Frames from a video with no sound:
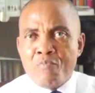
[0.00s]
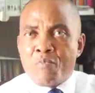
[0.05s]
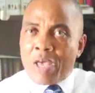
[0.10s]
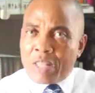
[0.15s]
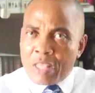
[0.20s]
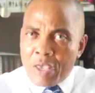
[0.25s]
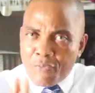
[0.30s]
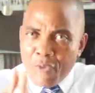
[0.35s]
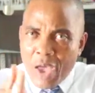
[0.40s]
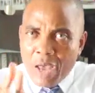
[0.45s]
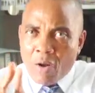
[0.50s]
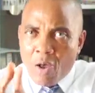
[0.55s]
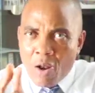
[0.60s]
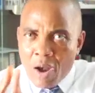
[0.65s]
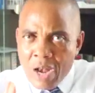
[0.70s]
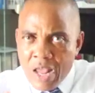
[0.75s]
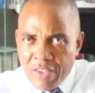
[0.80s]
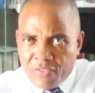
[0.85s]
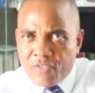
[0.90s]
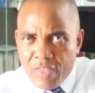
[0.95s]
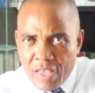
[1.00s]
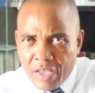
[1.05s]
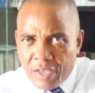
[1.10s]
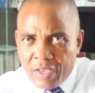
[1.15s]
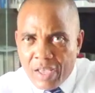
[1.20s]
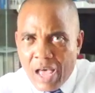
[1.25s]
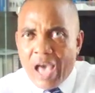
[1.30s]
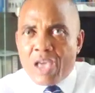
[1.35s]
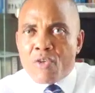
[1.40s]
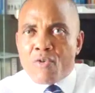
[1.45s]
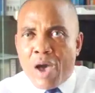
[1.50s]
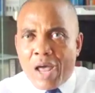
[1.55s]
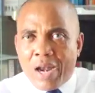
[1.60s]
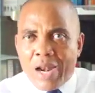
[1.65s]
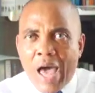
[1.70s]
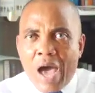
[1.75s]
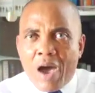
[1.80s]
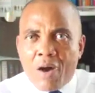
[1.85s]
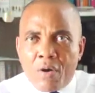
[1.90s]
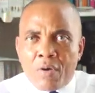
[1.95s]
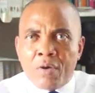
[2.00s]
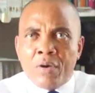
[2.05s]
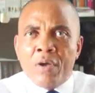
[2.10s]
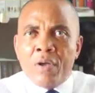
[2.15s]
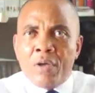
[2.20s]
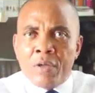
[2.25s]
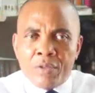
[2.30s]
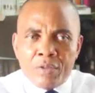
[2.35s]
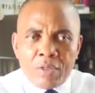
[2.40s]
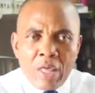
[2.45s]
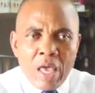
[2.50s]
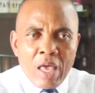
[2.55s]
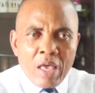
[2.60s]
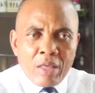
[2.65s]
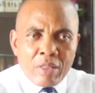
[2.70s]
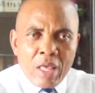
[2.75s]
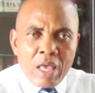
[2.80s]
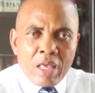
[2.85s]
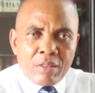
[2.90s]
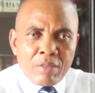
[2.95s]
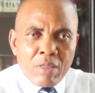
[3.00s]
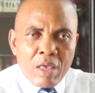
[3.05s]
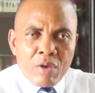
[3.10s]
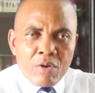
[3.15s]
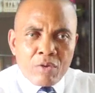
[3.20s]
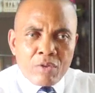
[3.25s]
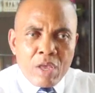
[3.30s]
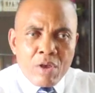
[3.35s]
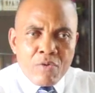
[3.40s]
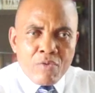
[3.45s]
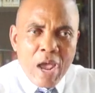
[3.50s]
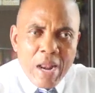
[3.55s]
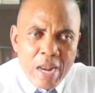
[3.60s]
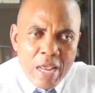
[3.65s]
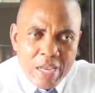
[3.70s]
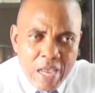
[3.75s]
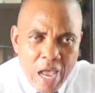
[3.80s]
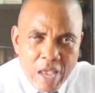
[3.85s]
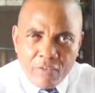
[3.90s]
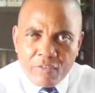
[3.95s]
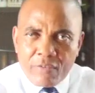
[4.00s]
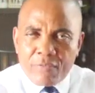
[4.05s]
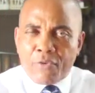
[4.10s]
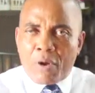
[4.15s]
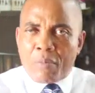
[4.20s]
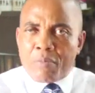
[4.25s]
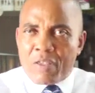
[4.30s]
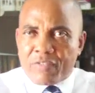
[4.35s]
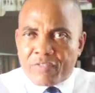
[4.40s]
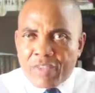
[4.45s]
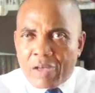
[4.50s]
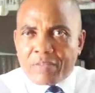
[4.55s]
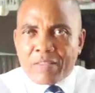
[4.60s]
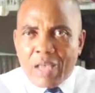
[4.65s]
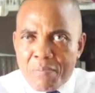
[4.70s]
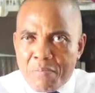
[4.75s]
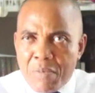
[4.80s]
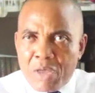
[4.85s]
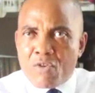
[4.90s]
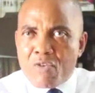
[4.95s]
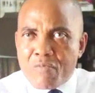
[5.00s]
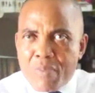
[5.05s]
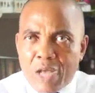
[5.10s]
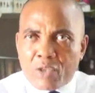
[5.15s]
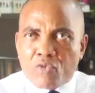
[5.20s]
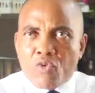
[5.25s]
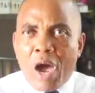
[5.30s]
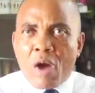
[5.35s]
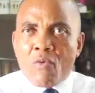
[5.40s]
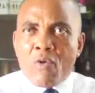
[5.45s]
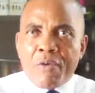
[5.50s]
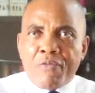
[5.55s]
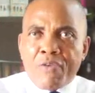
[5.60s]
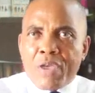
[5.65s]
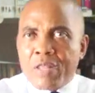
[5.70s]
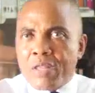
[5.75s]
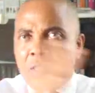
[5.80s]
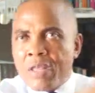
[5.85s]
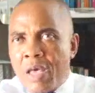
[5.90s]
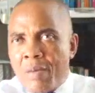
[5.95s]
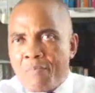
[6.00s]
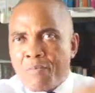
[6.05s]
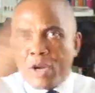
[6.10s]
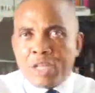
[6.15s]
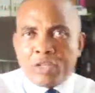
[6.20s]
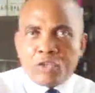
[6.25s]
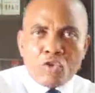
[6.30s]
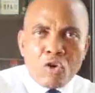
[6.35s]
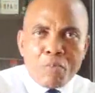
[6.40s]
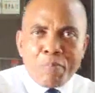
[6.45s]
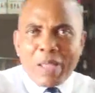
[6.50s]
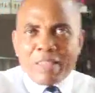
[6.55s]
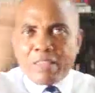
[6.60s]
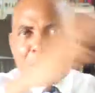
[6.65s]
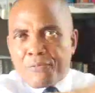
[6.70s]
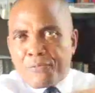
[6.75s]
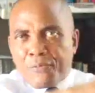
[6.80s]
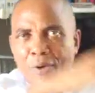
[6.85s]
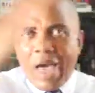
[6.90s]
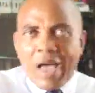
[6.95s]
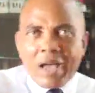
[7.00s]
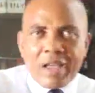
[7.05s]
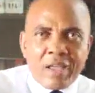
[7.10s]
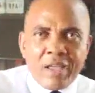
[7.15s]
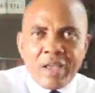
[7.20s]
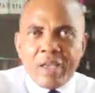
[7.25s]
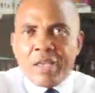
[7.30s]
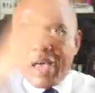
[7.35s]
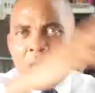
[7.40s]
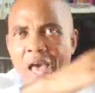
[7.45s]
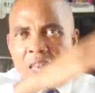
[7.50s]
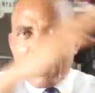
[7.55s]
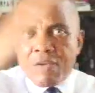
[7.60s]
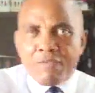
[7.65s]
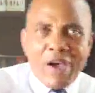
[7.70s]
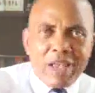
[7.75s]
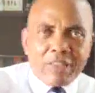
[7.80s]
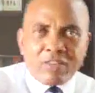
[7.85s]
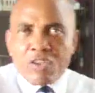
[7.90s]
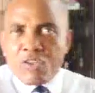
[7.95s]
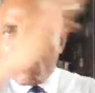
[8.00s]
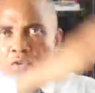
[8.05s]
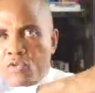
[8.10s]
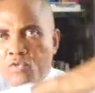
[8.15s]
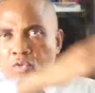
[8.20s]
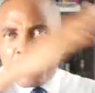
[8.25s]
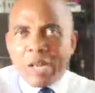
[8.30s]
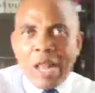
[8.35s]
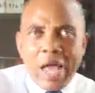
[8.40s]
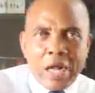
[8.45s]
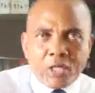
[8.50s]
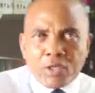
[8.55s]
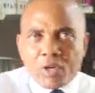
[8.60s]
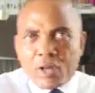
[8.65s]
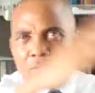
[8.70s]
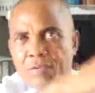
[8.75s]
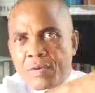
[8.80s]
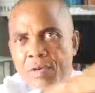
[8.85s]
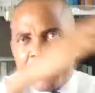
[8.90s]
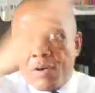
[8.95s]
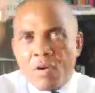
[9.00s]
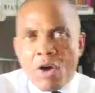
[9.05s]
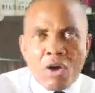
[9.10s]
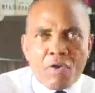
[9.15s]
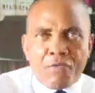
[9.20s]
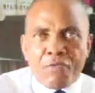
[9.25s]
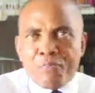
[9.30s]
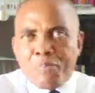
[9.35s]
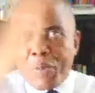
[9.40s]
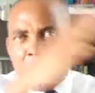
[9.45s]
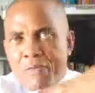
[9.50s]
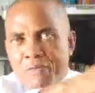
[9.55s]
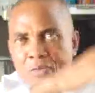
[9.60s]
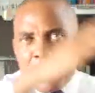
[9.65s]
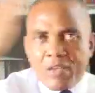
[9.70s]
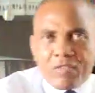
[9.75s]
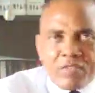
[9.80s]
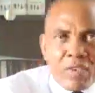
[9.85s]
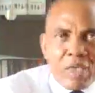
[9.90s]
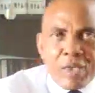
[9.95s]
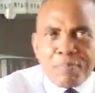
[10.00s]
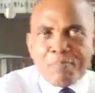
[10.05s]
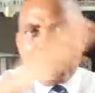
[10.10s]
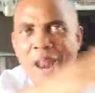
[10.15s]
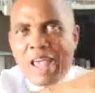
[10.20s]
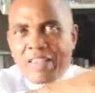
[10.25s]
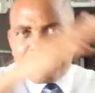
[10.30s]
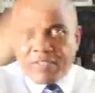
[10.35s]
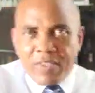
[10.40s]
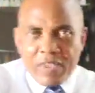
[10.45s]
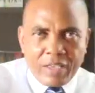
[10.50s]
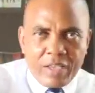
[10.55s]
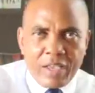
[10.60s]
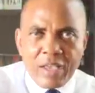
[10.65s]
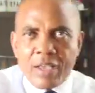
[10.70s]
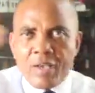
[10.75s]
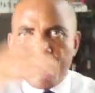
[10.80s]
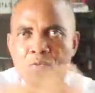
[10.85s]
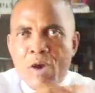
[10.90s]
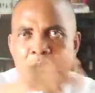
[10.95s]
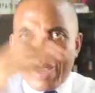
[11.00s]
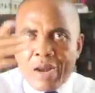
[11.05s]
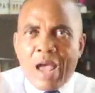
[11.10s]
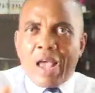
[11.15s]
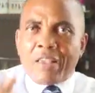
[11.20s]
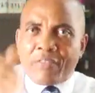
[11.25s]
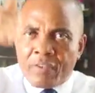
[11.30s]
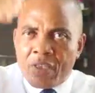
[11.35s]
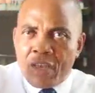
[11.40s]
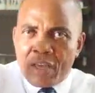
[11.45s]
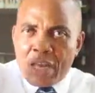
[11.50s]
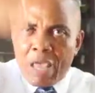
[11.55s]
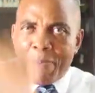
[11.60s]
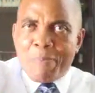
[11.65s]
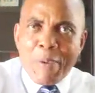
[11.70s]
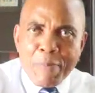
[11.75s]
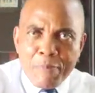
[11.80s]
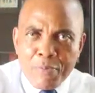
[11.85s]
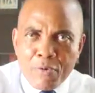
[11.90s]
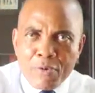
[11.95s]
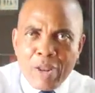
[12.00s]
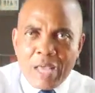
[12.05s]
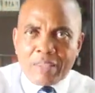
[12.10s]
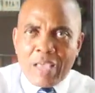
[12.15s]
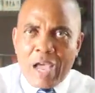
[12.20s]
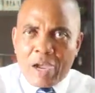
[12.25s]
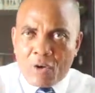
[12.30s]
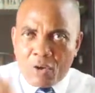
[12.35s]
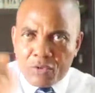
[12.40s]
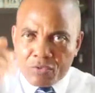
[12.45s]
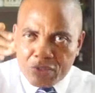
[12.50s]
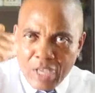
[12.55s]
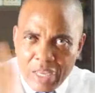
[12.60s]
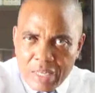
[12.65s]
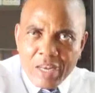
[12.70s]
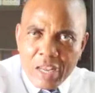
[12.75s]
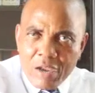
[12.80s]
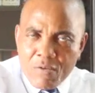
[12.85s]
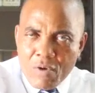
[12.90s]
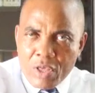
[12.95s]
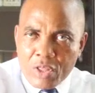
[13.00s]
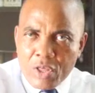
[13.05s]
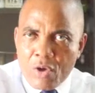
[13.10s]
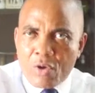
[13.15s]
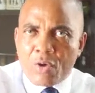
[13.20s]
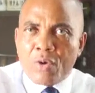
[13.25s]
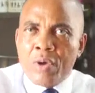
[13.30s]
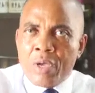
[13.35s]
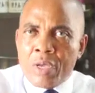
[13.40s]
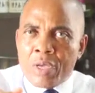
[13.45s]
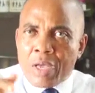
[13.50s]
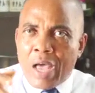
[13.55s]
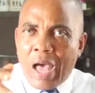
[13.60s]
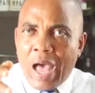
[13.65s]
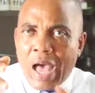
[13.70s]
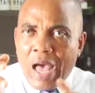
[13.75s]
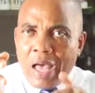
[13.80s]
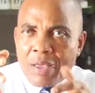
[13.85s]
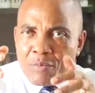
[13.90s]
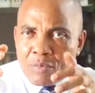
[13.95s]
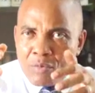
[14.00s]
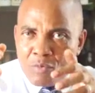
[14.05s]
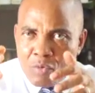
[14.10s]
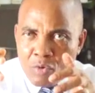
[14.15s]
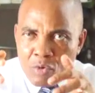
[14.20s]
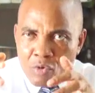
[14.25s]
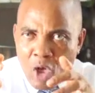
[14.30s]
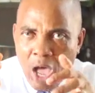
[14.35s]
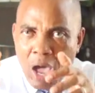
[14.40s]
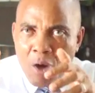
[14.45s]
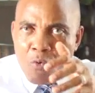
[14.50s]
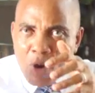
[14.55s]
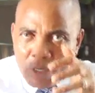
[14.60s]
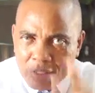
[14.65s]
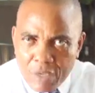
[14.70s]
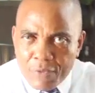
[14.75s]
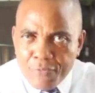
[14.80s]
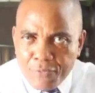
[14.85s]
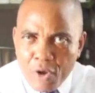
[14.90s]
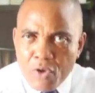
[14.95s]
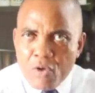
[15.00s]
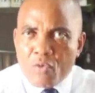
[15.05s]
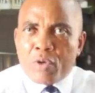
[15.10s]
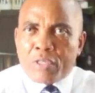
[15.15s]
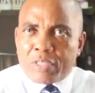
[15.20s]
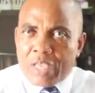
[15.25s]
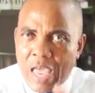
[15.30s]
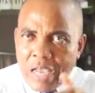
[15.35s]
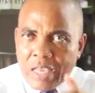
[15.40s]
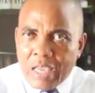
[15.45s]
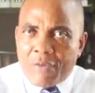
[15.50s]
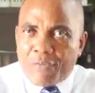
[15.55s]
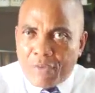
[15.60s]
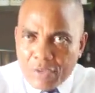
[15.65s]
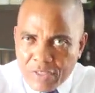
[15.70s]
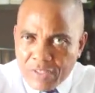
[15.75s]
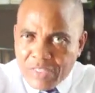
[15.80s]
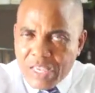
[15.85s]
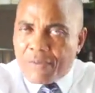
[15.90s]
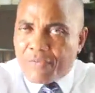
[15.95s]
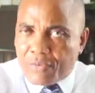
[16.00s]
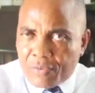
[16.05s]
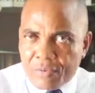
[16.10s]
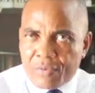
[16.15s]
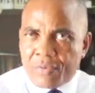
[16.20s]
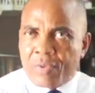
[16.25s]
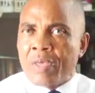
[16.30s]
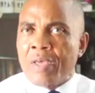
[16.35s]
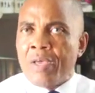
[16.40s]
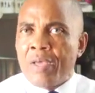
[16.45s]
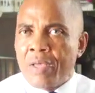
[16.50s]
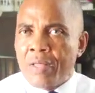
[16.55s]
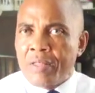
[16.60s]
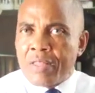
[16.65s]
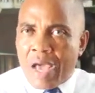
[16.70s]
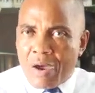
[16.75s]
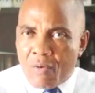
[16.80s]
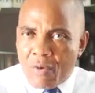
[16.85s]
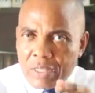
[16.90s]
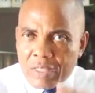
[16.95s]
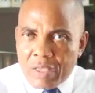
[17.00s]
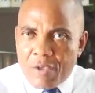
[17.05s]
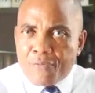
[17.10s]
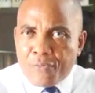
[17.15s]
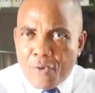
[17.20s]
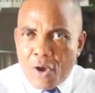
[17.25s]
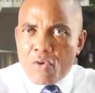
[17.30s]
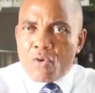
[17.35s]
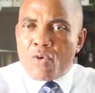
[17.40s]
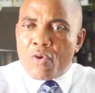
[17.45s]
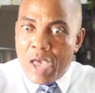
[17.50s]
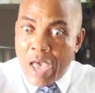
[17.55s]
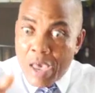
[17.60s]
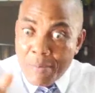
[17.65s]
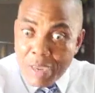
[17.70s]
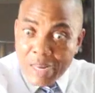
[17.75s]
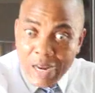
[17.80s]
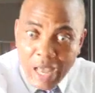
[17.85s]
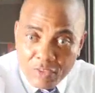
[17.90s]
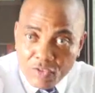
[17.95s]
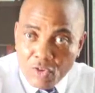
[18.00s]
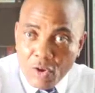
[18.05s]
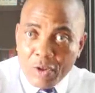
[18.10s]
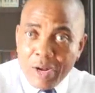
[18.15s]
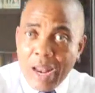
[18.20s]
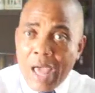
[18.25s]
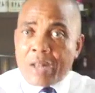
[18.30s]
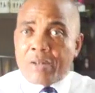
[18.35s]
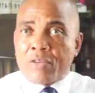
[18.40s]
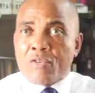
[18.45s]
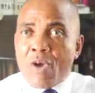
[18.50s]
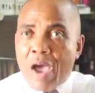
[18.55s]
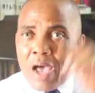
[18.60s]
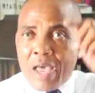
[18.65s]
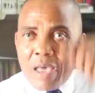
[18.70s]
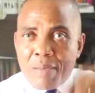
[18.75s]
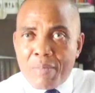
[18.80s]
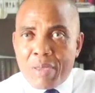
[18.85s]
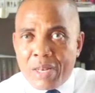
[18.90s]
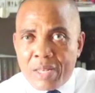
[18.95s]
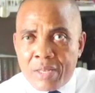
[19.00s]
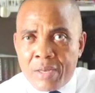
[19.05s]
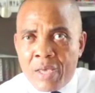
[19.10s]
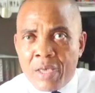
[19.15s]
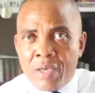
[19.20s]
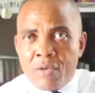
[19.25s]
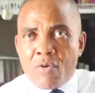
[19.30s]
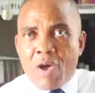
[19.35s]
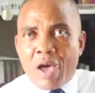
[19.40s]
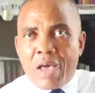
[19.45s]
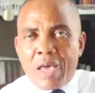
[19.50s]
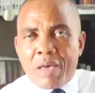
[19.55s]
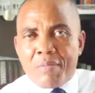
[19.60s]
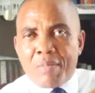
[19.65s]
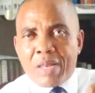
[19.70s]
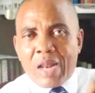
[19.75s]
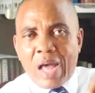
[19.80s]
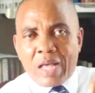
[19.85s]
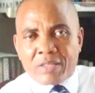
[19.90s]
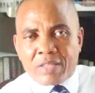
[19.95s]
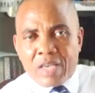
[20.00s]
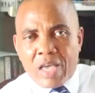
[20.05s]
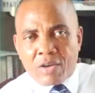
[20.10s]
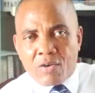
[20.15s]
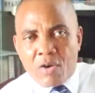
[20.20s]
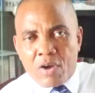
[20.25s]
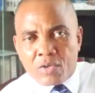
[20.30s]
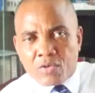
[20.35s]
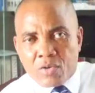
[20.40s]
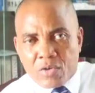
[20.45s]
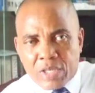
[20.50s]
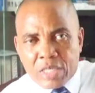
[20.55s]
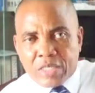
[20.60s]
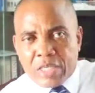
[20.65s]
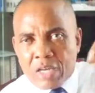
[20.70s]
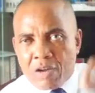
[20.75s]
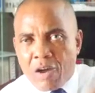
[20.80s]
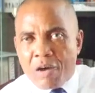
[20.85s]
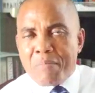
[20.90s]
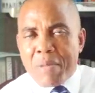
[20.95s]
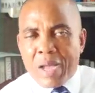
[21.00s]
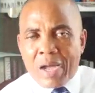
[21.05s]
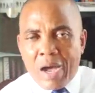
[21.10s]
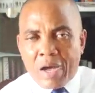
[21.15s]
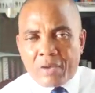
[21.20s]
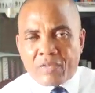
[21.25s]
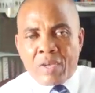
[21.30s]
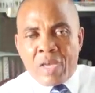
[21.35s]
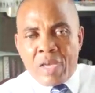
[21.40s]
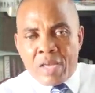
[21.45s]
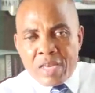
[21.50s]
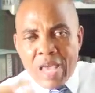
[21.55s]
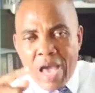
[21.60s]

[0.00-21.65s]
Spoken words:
But if you are not listening and you allow the renegades from the South and Middle Belt who are waving political party flag and inviting you to election of PVC plastic, whereas the people that are contending with you are waiting for you with AK-47. They are waiting for you, aiming at your land. You are aiming at going to sit in government house.